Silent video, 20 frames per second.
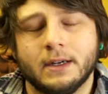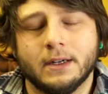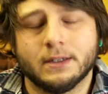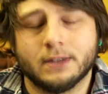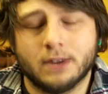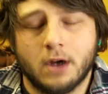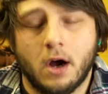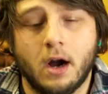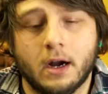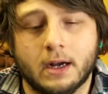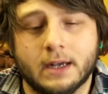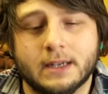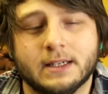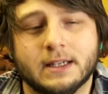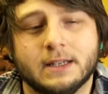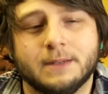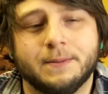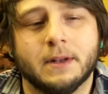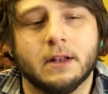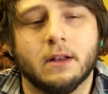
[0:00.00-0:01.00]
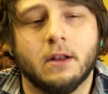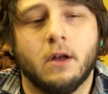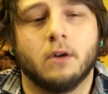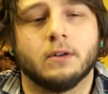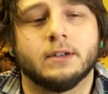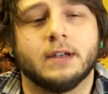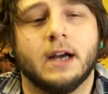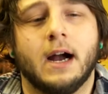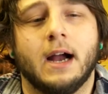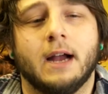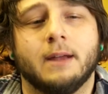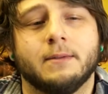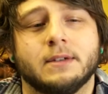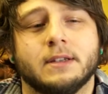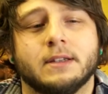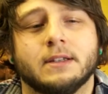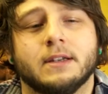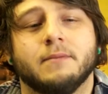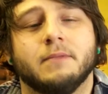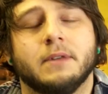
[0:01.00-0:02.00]
talk, because it's been a long time
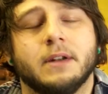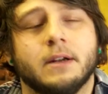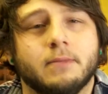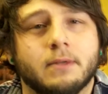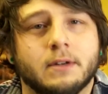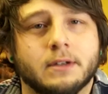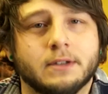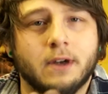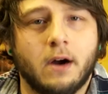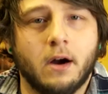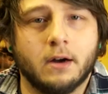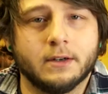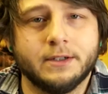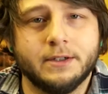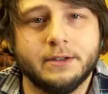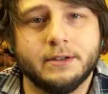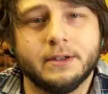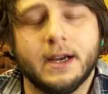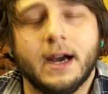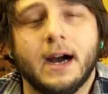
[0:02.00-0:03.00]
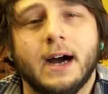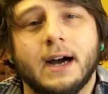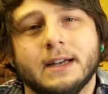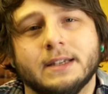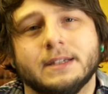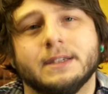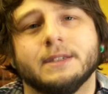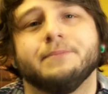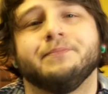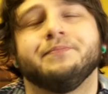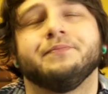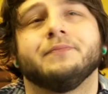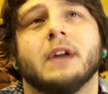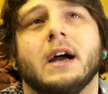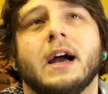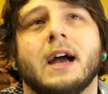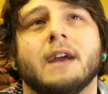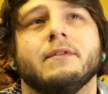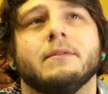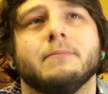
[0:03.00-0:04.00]
since I've been able to talk to you guys, and I
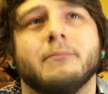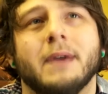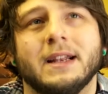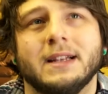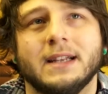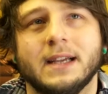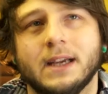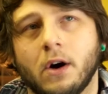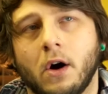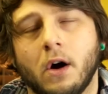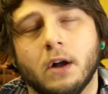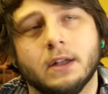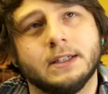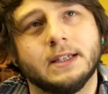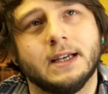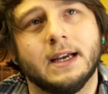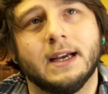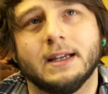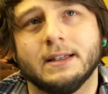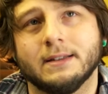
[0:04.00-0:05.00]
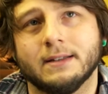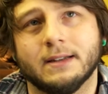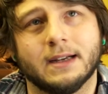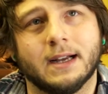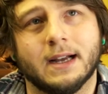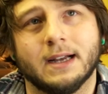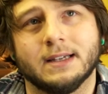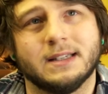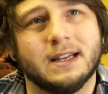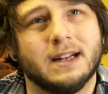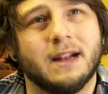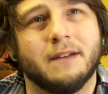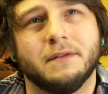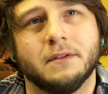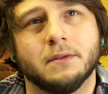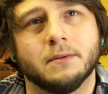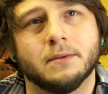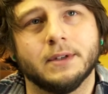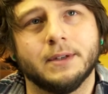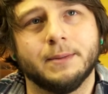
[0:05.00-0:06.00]
haven't made any content. Like I said, I
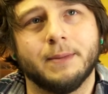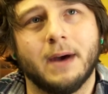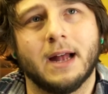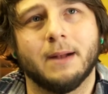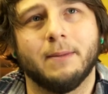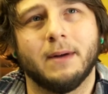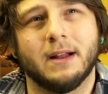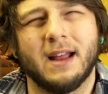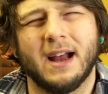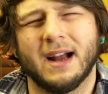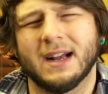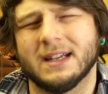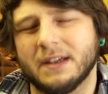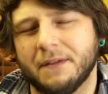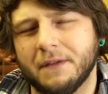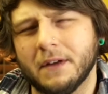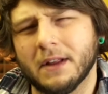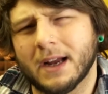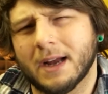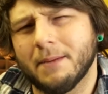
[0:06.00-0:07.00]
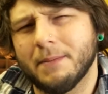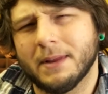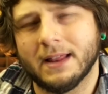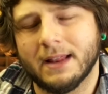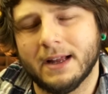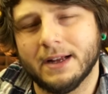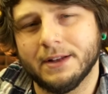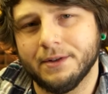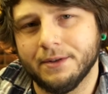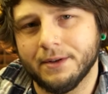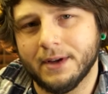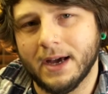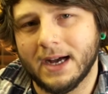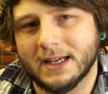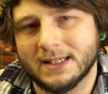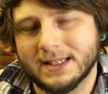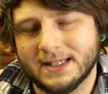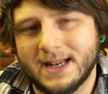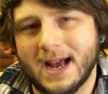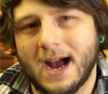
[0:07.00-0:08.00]
feel really bad about that, because I feel like I've been letting you
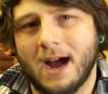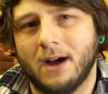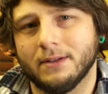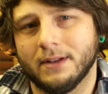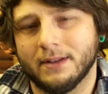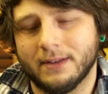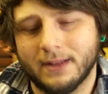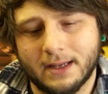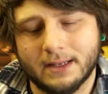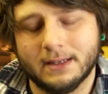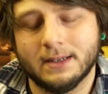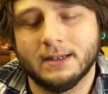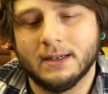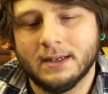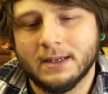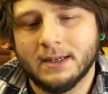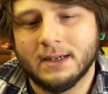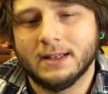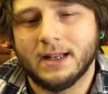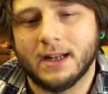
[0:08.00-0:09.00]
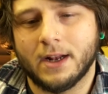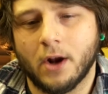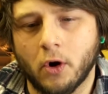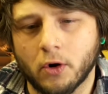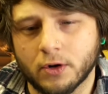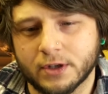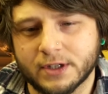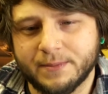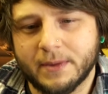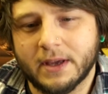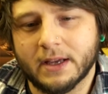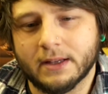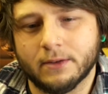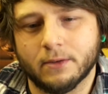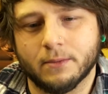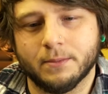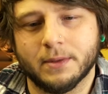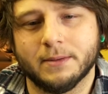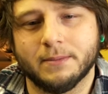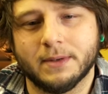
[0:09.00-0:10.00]
guys down, and that hurts me a
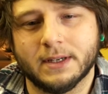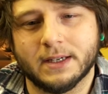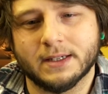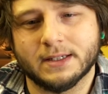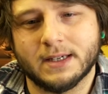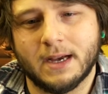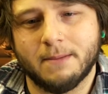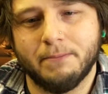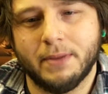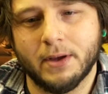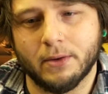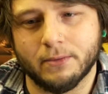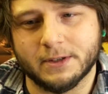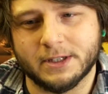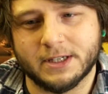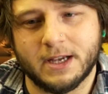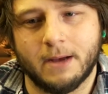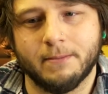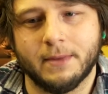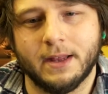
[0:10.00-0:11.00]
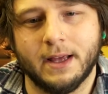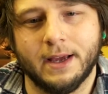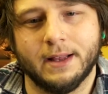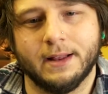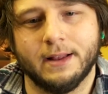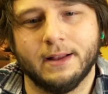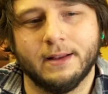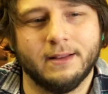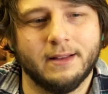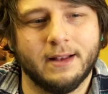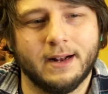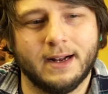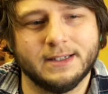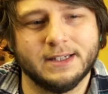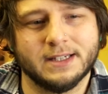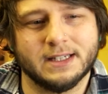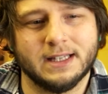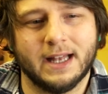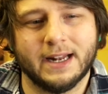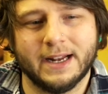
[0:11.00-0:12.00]
little bit, because I built something and then I
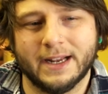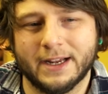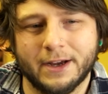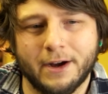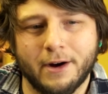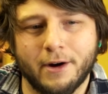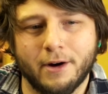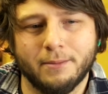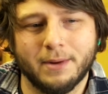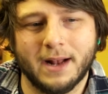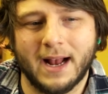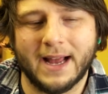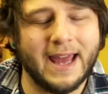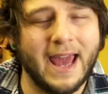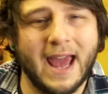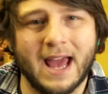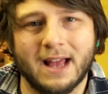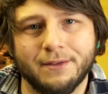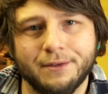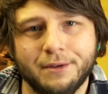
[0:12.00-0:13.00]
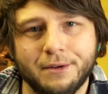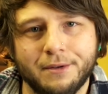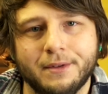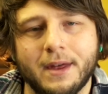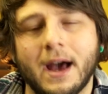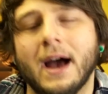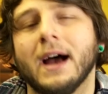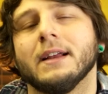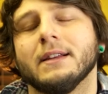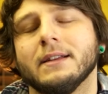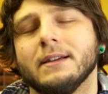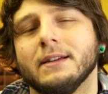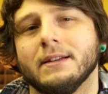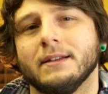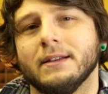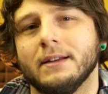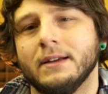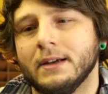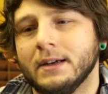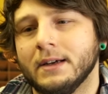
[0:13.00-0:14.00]
just let it go, but I can't do that. And